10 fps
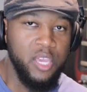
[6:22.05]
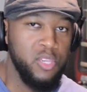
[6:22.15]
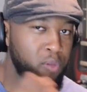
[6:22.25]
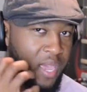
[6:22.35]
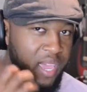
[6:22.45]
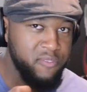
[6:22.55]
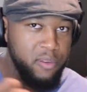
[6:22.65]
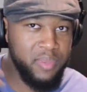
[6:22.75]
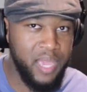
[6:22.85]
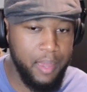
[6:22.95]
You have to
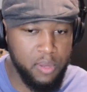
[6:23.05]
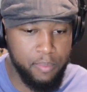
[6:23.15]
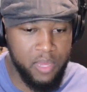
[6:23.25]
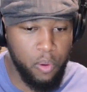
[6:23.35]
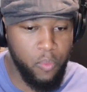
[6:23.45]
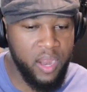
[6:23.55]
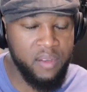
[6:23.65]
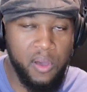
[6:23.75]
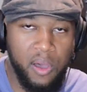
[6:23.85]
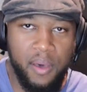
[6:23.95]
be able to be aware
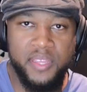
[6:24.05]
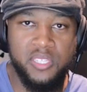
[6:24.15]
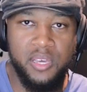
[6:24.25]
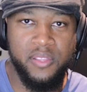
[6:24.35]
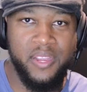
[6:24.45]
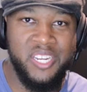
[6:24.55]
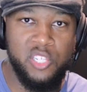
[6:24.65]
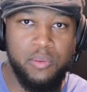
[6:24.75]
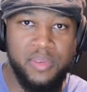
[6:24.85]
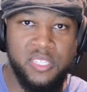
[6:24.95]
of all these other
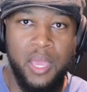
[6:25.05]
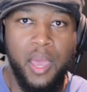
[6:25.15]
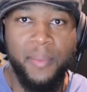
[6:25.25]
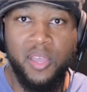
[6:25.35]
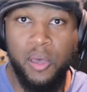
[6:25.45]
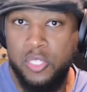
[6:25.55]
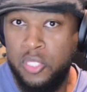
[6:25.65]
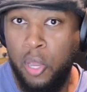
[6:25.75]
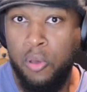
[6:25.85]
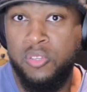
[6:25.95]
instruments, because
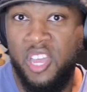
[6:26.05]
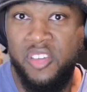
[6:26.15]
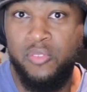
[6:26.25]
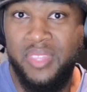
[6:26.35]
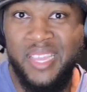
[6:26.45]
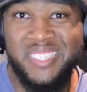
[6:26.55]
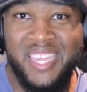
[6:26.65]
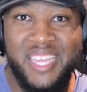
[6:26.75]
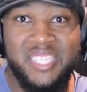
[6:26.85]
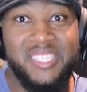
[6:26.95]
those other things
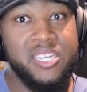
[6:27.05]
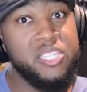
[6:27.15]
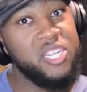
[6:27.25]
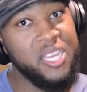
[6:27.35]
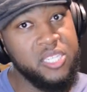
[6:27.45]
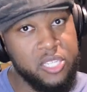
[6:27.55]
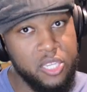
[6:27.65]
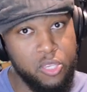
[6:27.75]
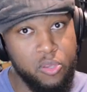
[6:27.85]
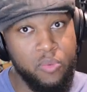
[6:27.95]
can suggest to
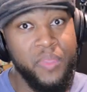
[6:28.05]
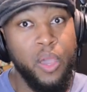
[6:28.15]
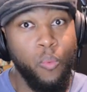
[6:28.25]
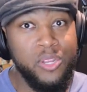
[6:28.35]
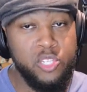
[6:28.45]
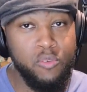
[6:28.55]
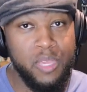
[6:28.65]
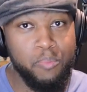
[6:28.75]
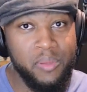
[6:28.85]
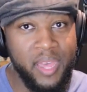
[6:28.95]
you what you
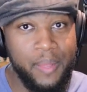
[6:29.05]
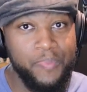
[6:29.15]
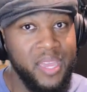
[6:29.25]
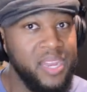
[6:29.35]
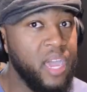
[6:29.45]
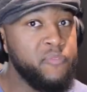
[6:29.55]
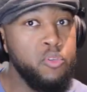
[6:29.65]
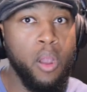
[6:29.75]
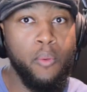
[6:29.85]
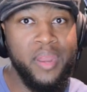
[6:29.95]
can play. Now, if
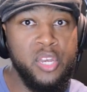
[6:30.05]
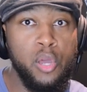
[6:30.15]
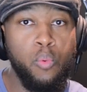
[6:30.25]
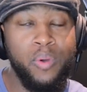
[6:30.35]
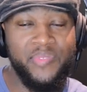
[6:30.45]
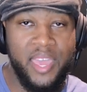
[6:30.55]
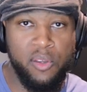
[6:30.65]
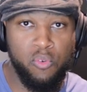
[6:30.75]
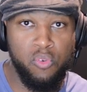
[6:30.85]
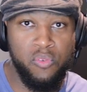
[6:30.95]
you already know what that
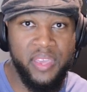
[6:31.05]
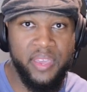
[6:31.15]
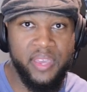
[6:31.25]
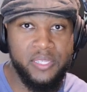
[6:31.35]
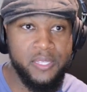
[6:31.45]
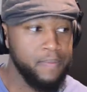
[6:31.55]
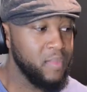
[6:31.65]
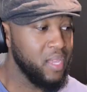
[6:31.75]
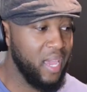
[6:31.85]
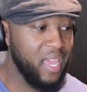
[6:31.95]
groove is,
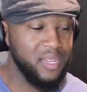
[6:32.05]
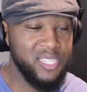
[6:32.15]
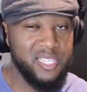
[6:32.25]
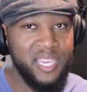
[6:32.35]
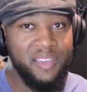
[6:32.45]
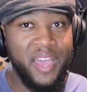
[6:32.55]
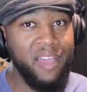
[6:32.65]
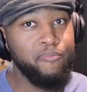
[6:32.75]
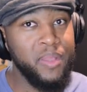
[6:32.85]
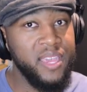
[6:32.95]
and just say if
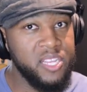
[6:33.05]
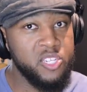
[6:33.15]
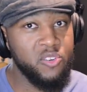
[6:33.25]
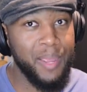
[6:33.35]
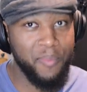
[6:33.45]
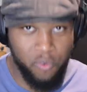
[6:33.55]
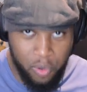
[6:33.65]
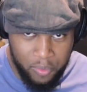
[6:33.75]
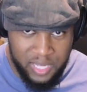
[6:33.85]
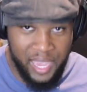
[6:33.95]
I've played this track
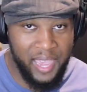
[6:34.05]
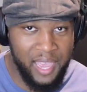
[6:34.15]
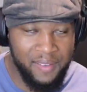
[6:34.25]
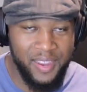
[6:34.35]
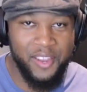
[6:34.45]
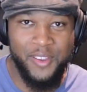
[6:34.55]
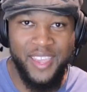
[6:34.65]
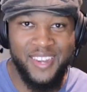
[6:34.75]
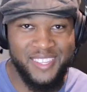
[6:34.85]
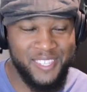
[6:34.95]
before, which I have, I
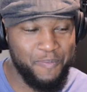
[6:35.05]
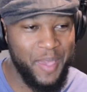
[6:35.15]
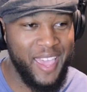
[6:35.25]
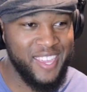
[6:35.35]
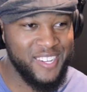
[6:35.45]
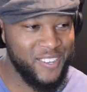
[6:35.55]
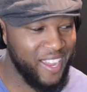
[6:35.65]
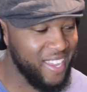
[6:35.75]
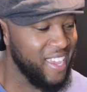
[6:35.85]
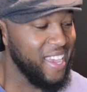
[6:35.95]
created this backing
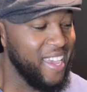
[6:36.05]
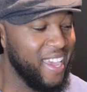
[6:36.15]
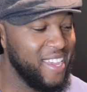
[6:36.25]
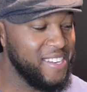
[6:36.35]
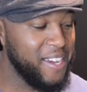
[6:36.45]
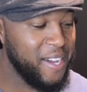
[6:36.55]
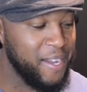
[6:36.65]
track, and